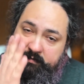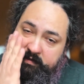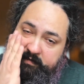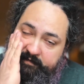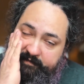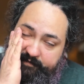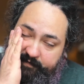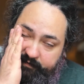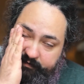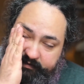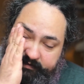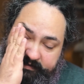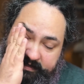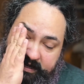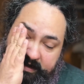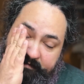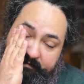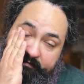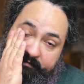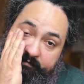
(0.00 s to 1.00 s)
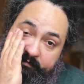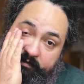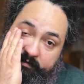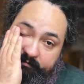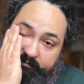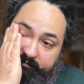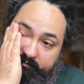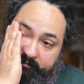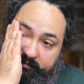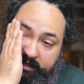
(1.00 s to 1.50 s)
foods that I'm
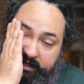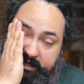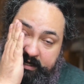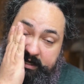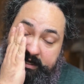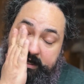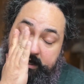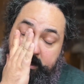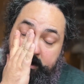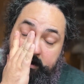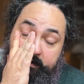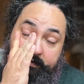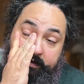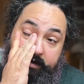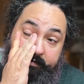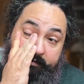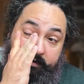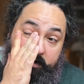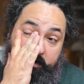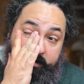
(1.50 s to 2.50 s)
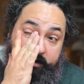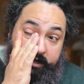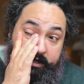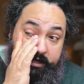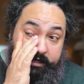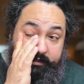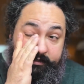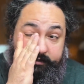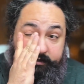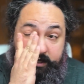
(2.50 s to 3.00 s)
eating here, that I'm cooking
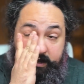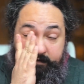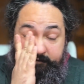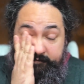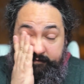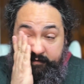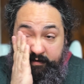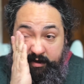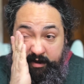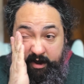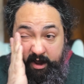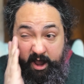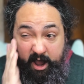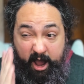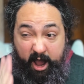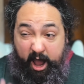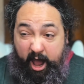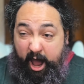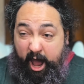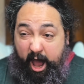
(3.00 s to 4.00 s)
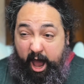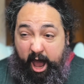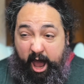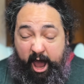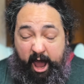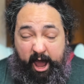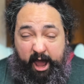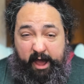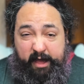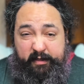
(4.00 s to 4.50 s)
and stuff, they're
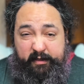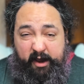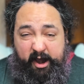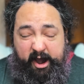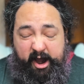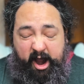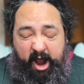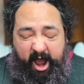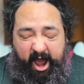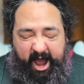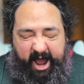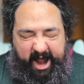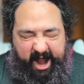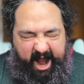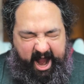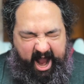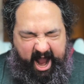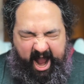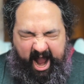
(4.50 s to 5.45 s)
good.